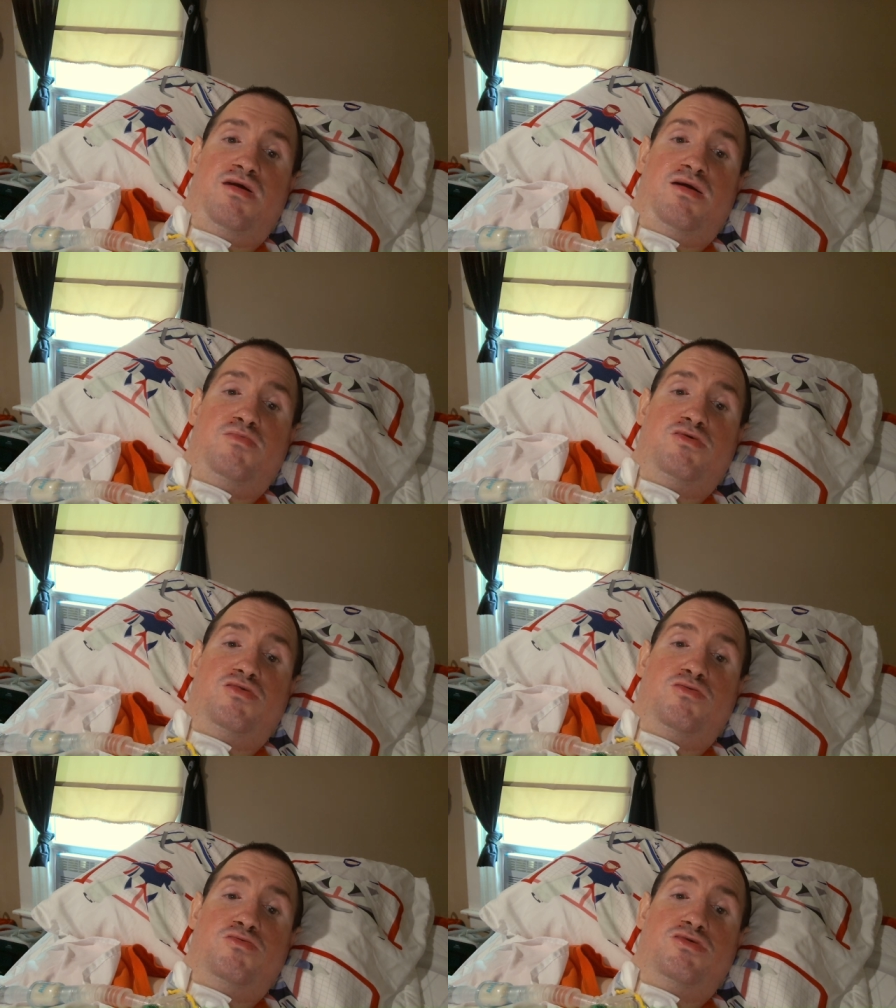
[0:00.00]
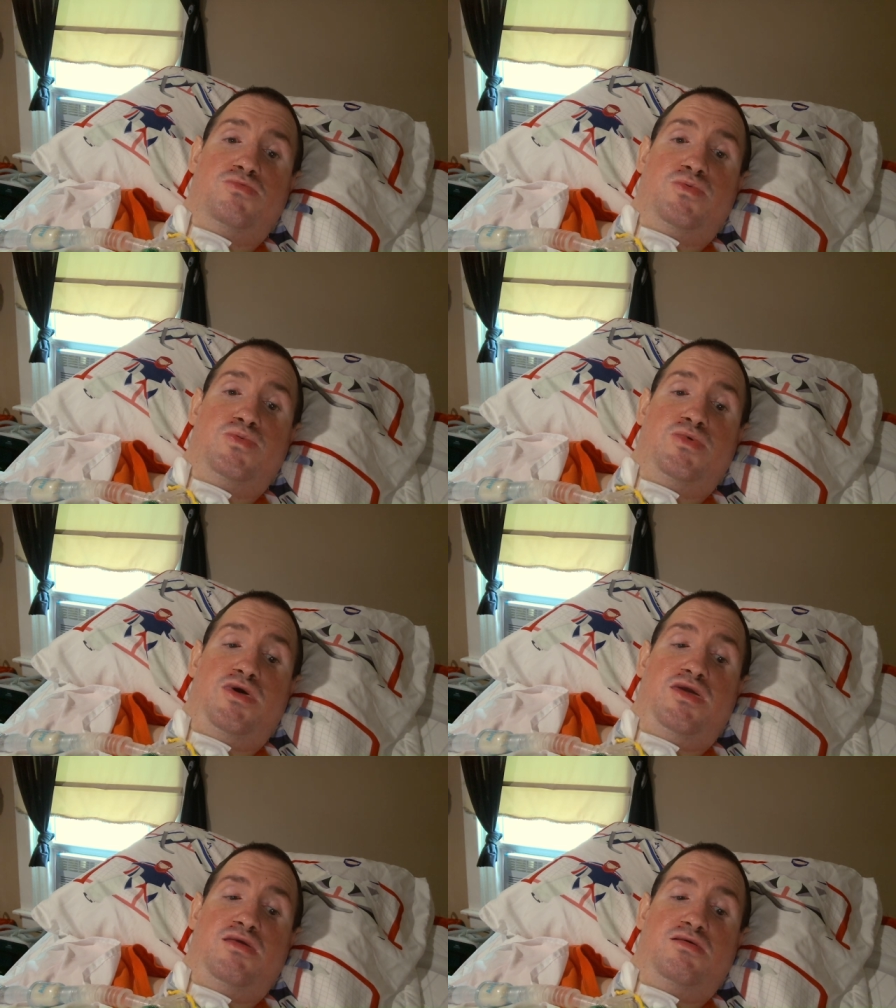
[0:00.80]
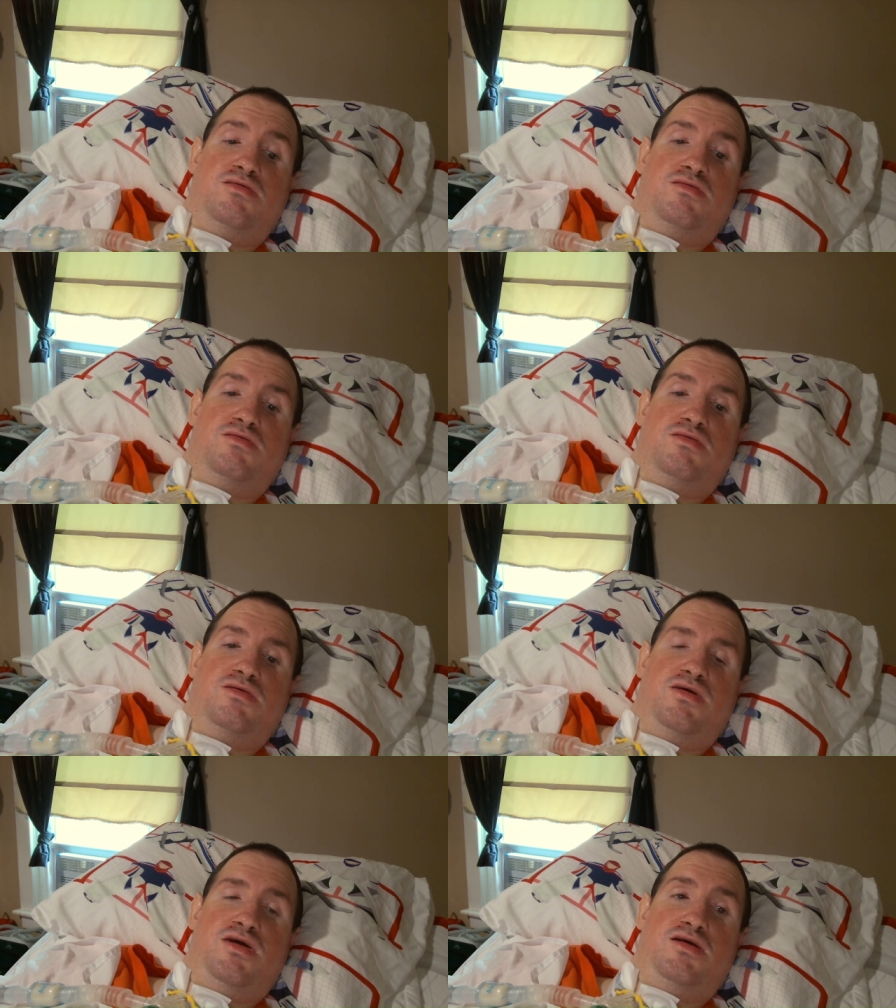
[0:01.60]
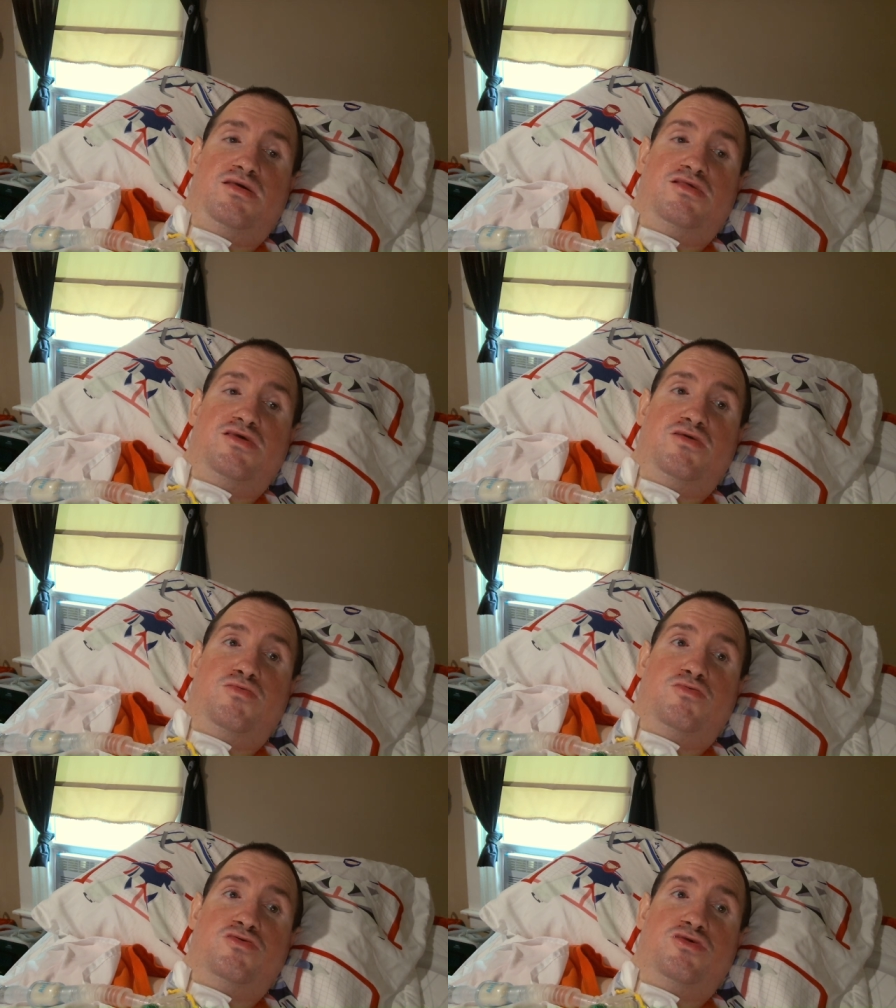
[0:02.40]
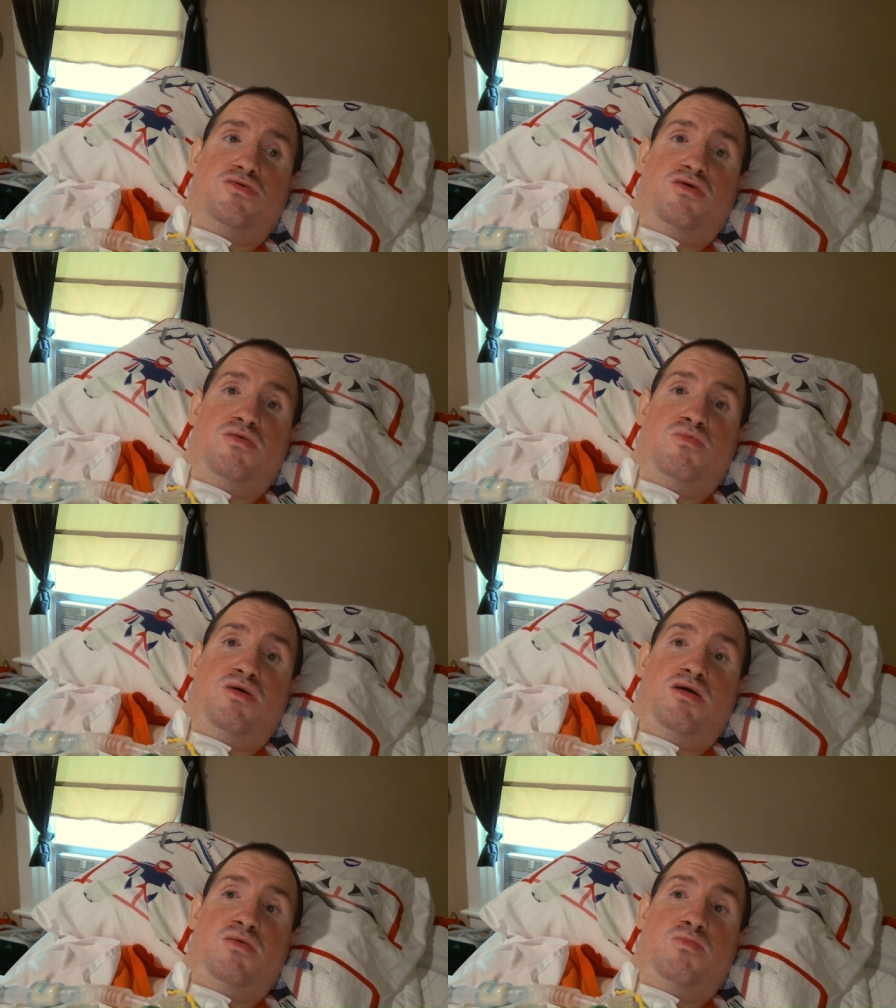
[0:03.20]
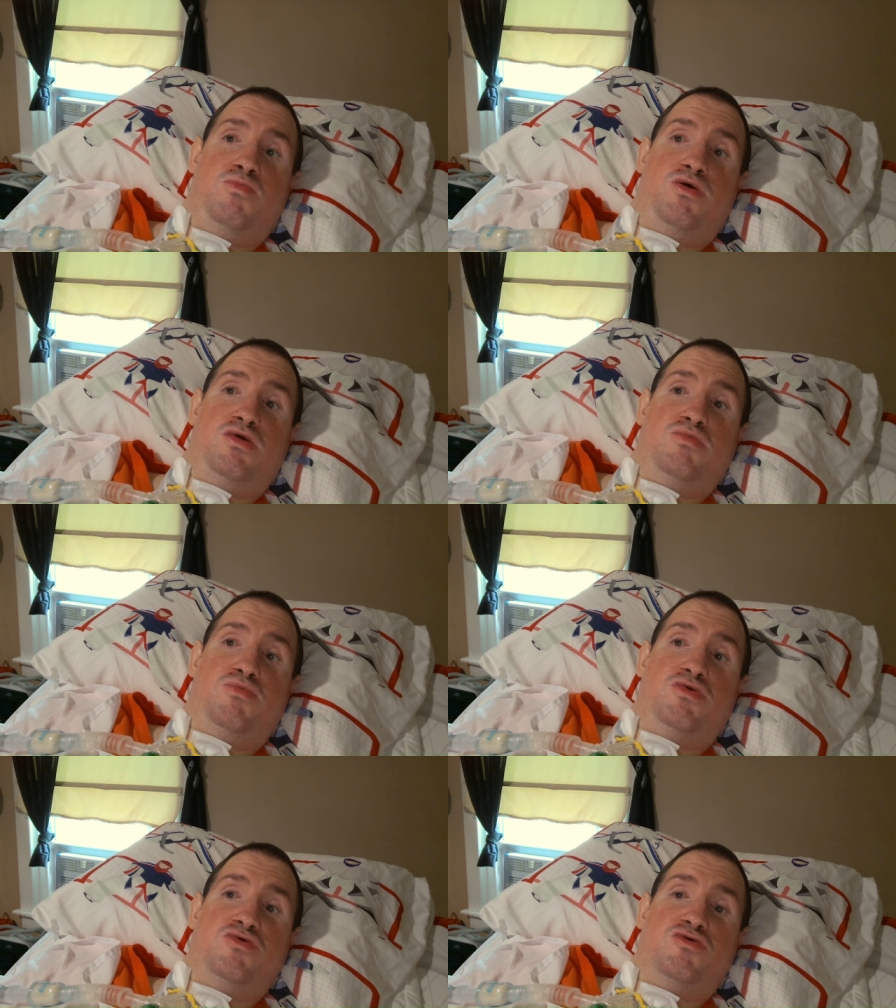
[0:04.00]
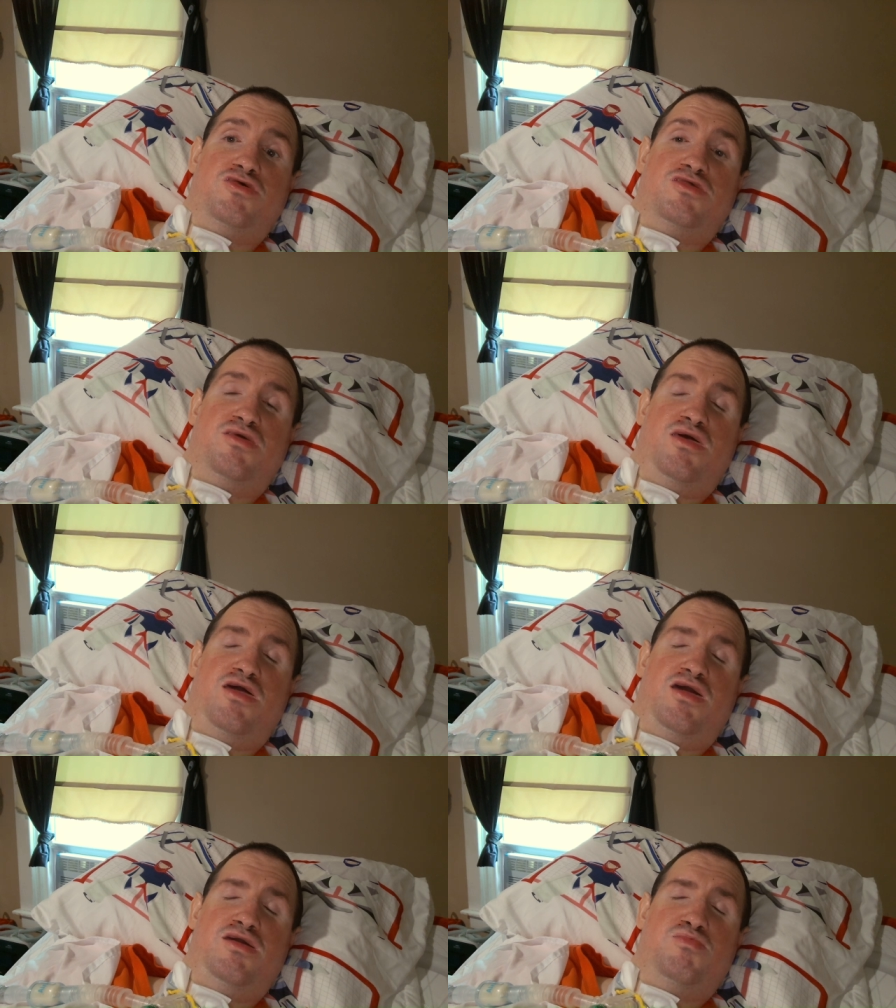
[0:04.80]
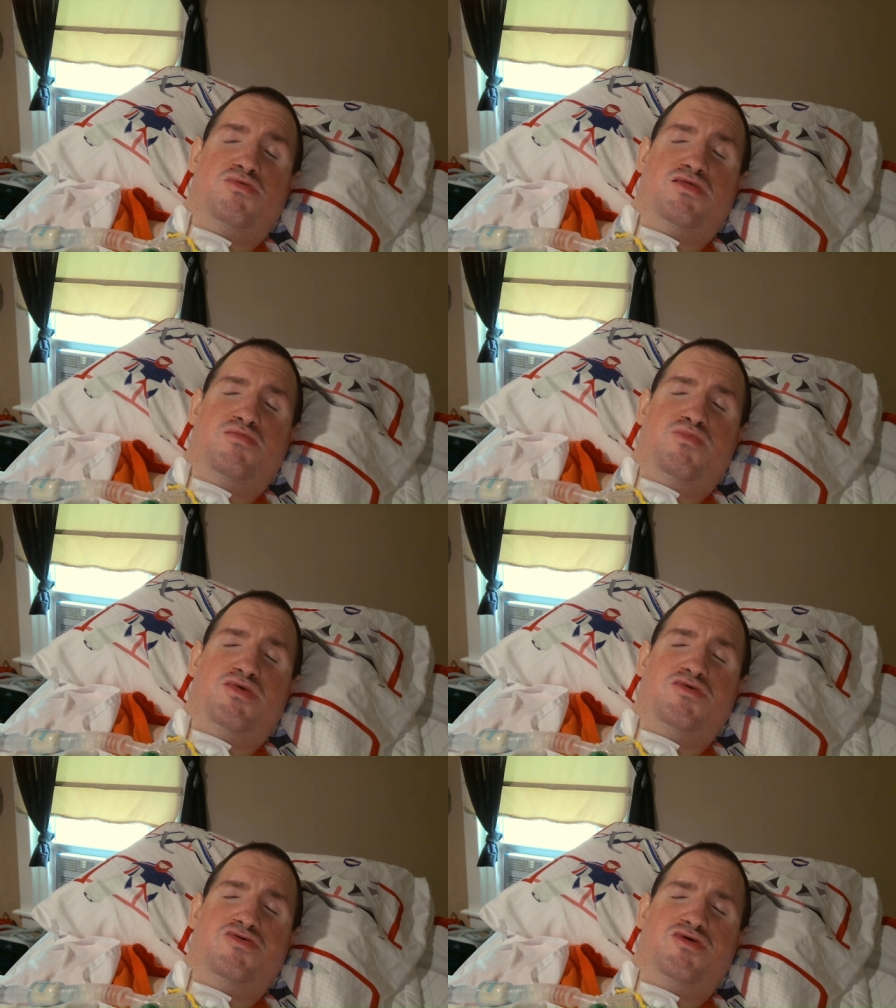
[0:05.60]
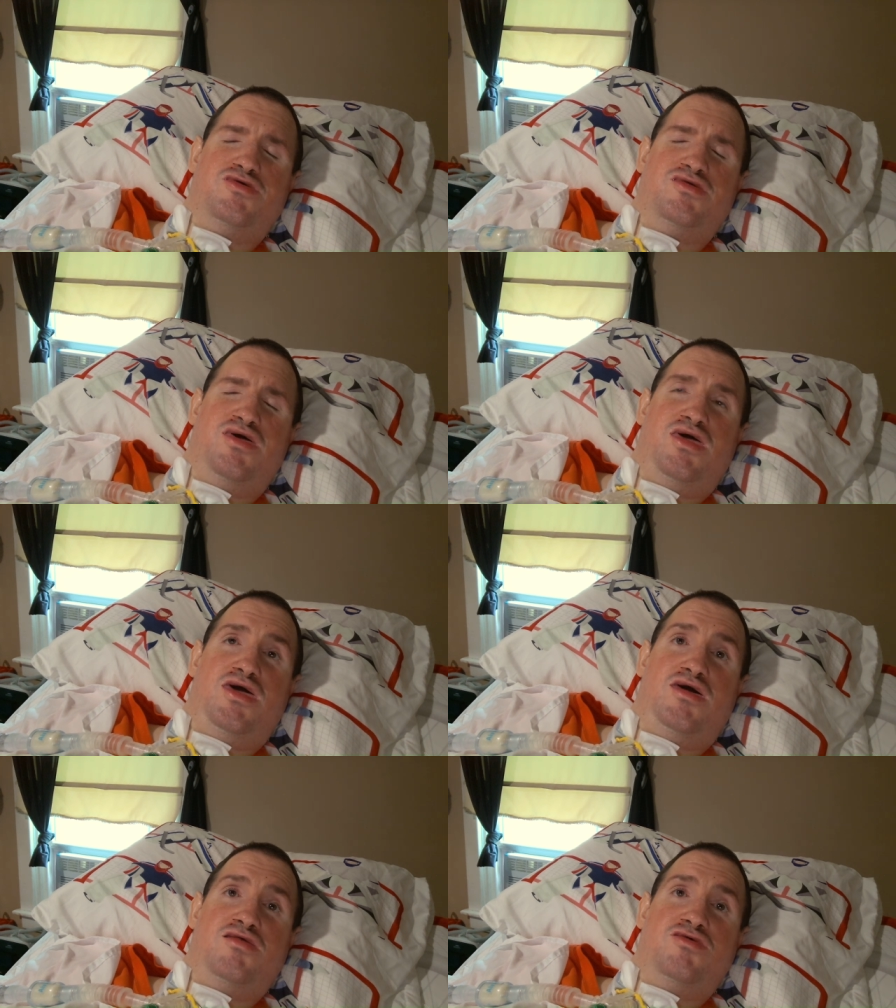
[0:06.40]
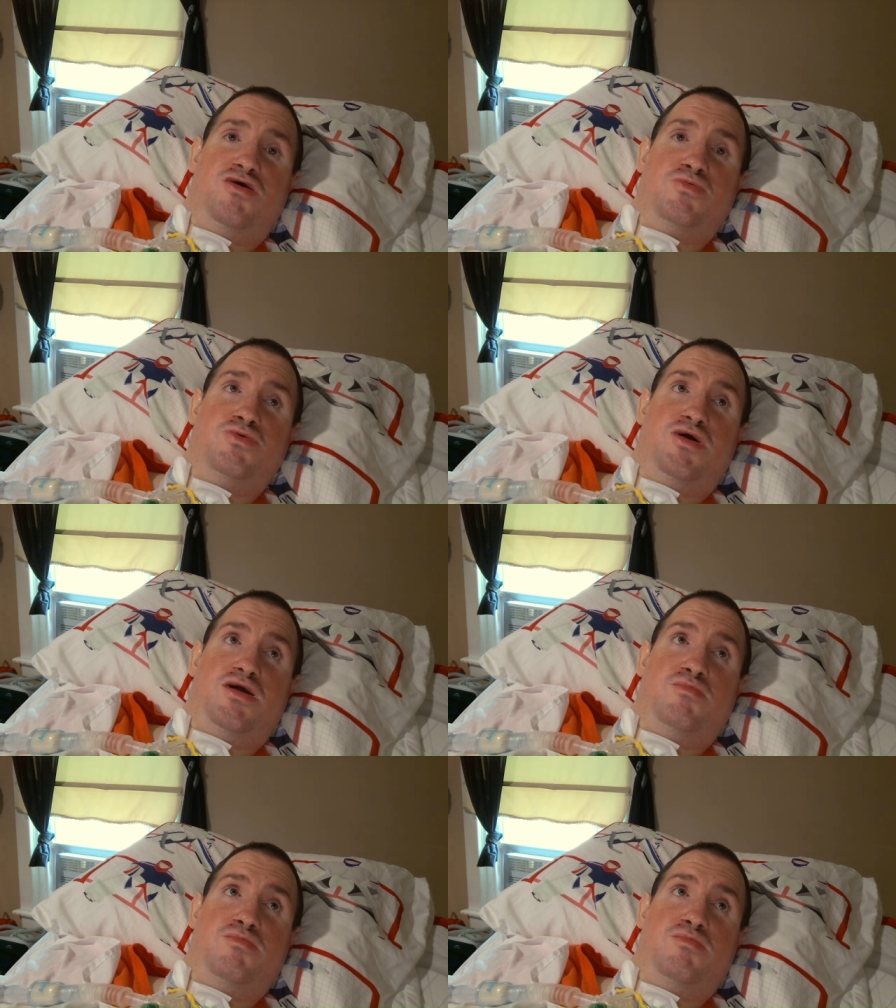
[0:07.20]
That was a doozy of a fight. I gotta say, Carcillo, well, he wasn't just he was wasn't just a tough guy.